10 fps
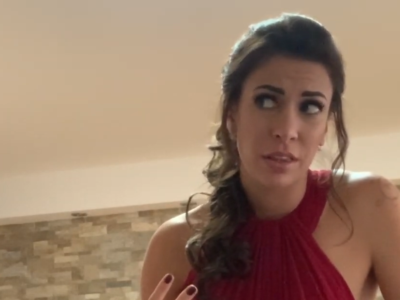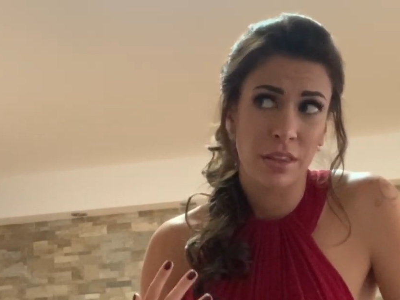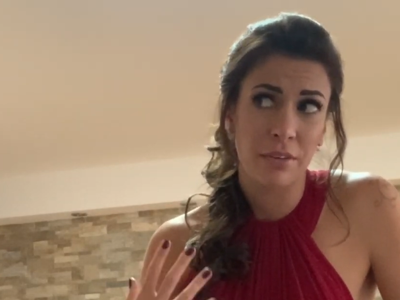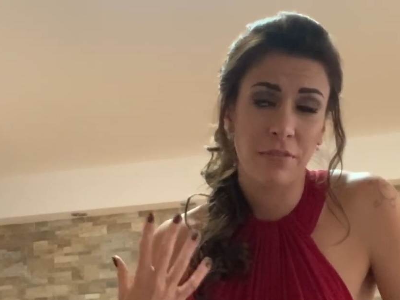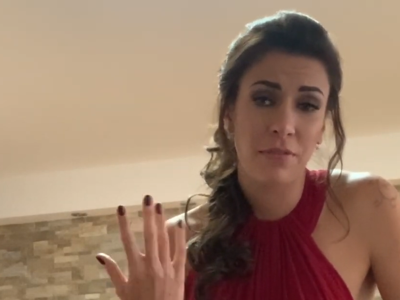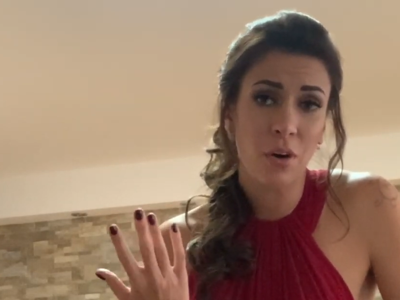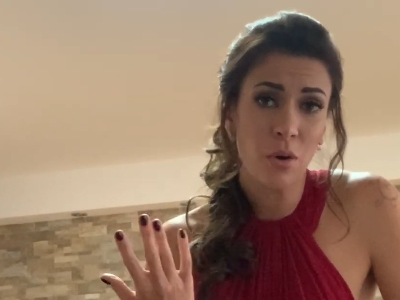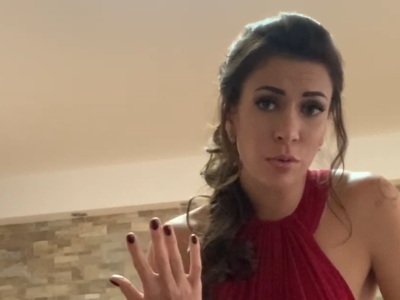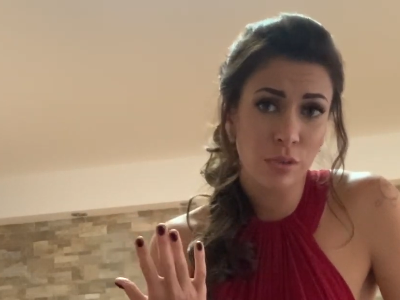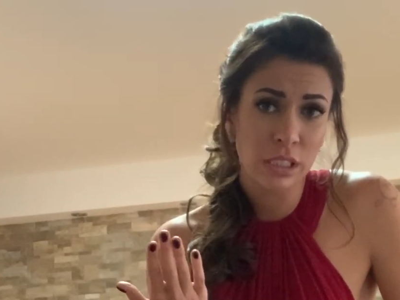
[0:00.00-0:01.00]
the
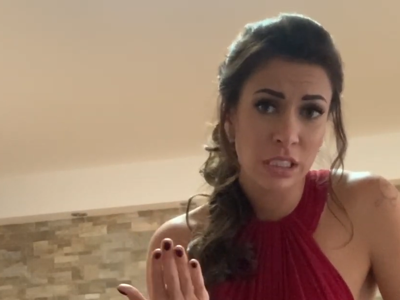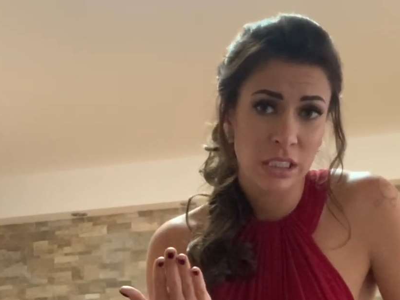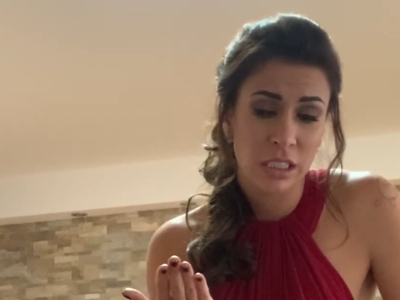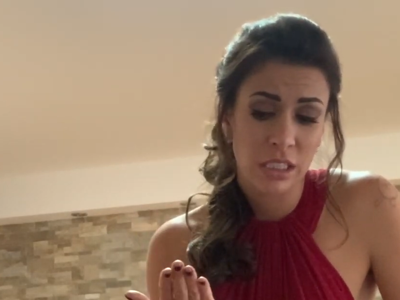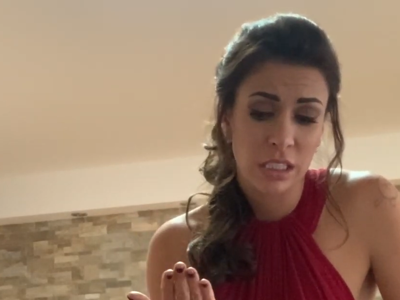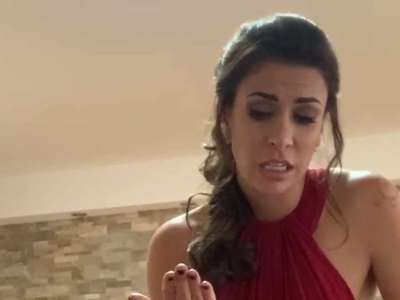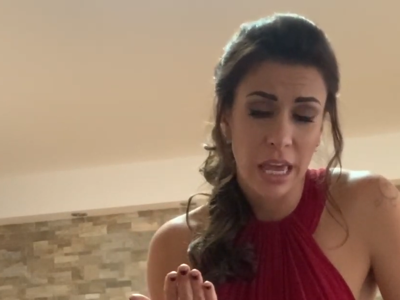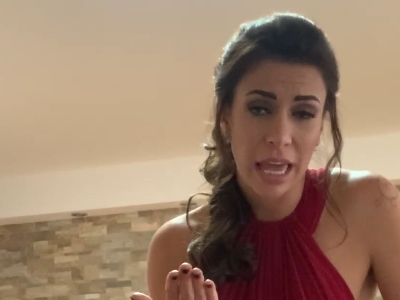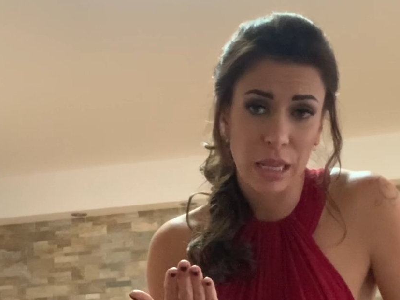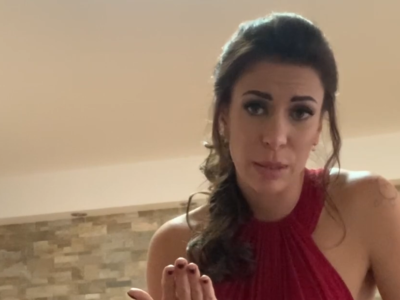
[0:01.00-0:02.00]
phone
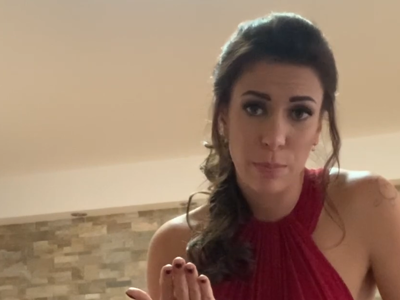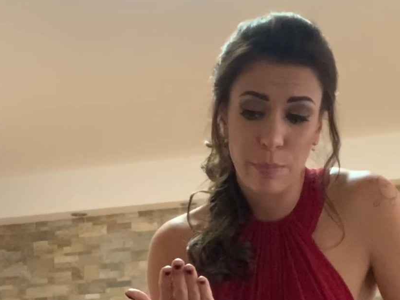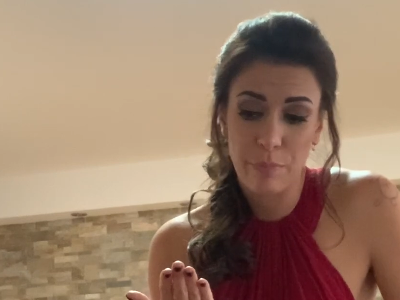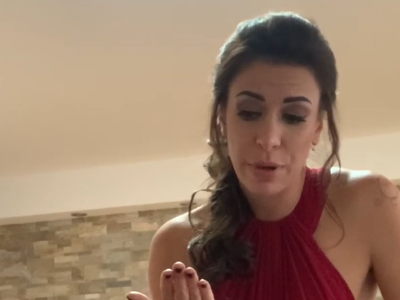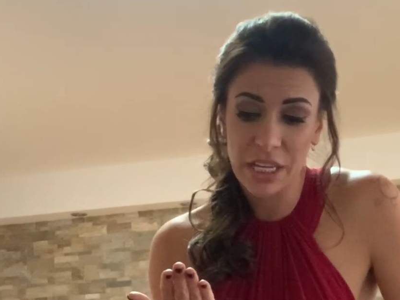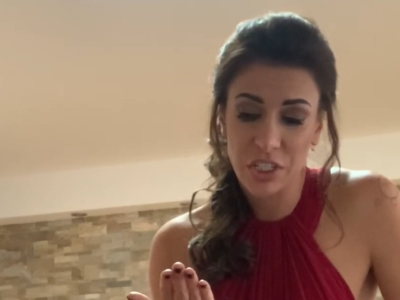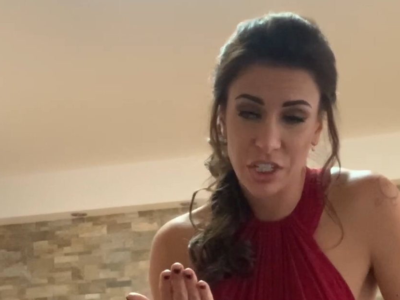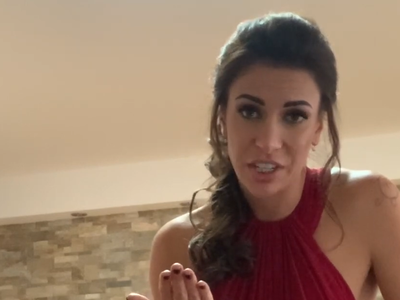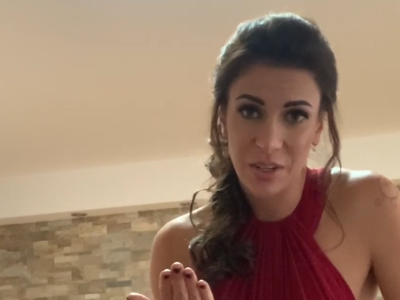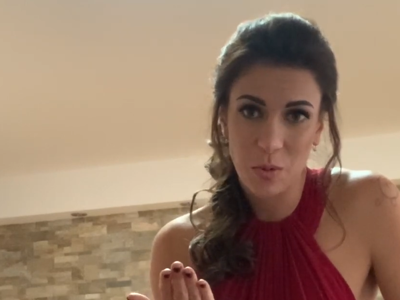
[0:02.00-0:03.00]
and
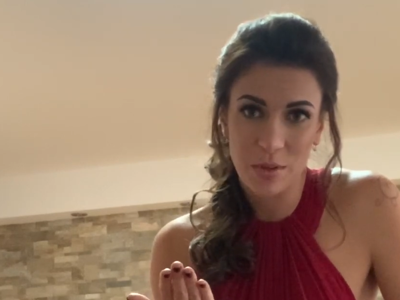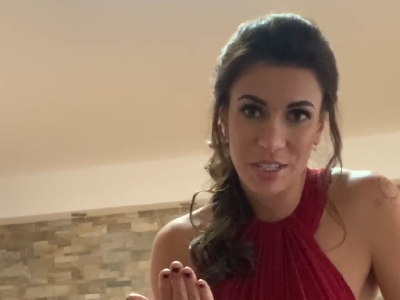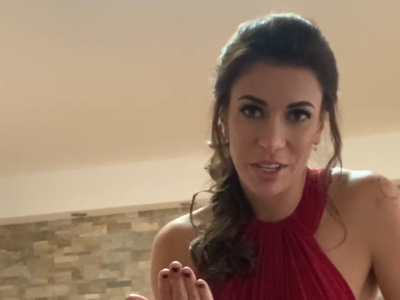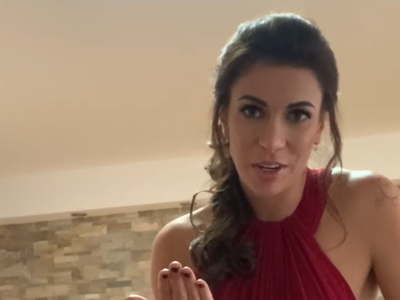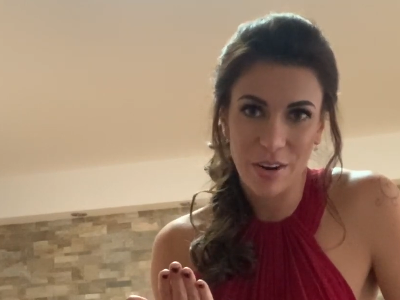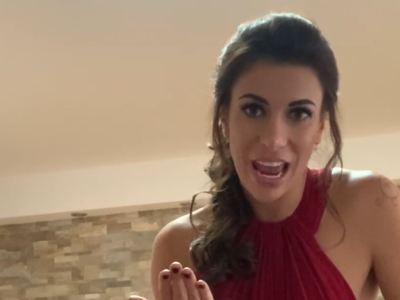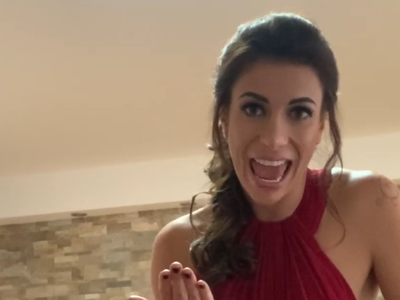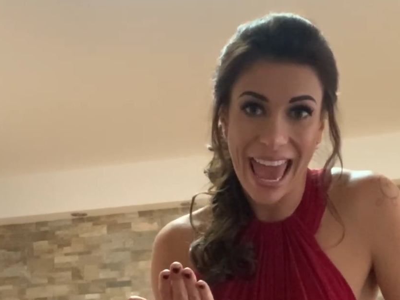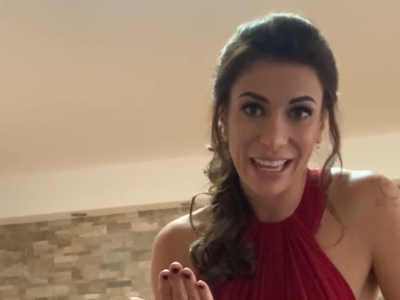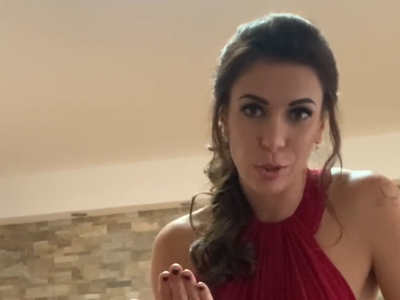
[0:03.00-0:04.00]
picture with her
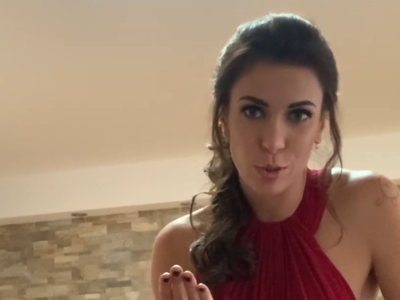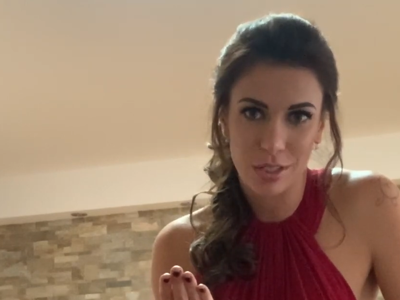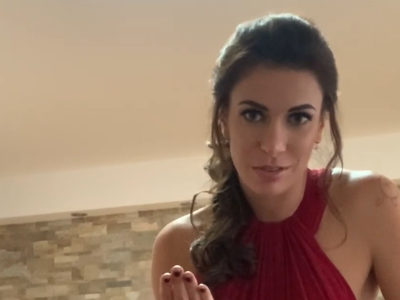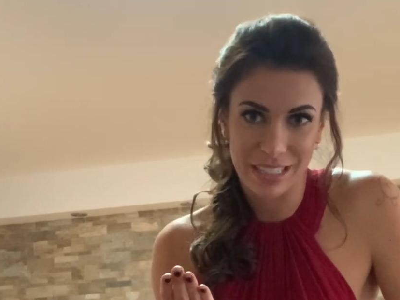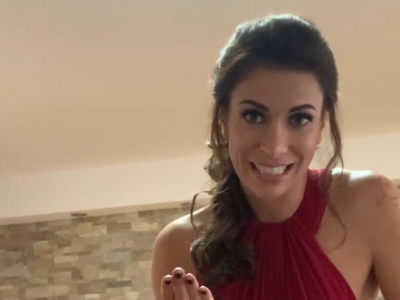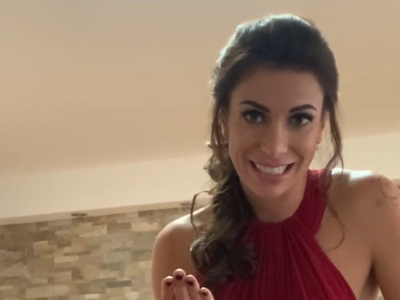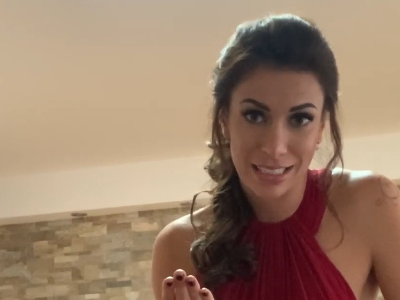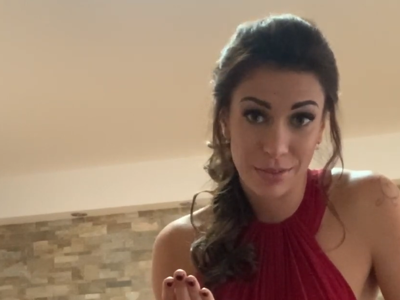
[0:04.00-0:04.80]
anus on it.